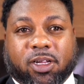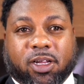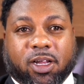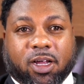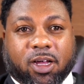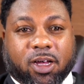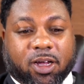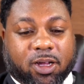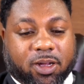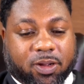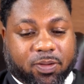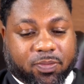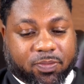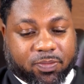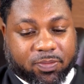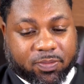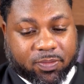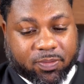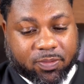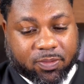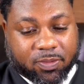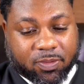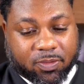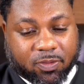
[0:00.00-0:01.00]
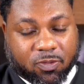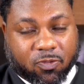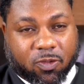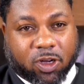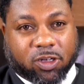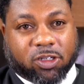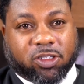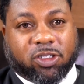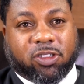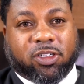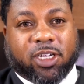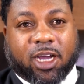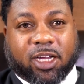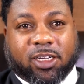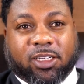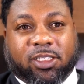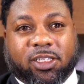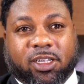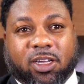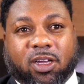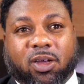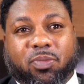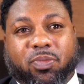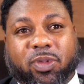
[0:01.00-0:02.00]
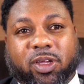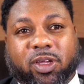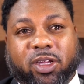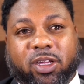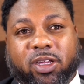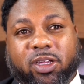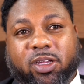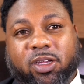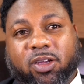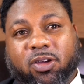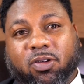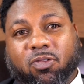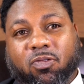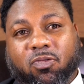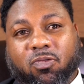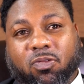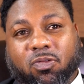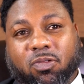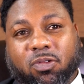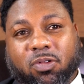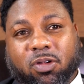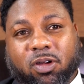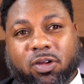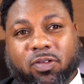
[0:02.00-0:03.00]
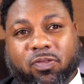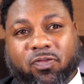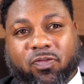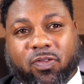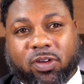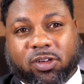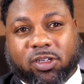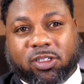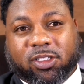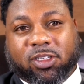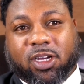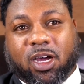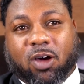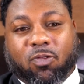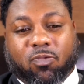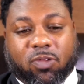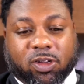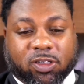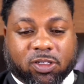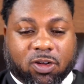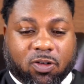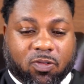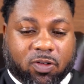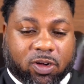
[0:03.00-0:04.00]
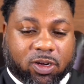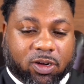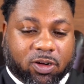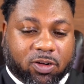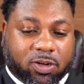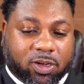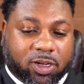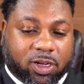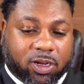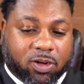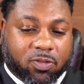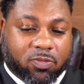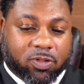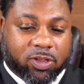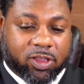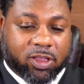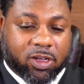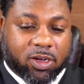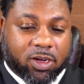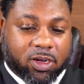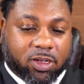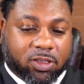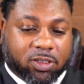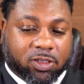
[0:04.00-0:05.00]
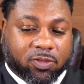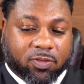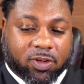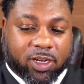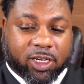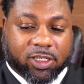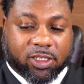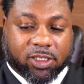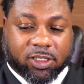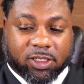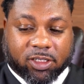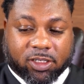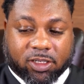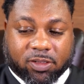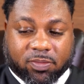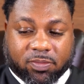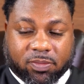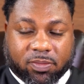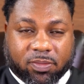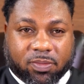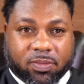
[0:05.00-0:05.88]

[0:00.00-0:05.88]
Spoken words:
Why don't you kind of tell me from the top what's going on here with this relationship?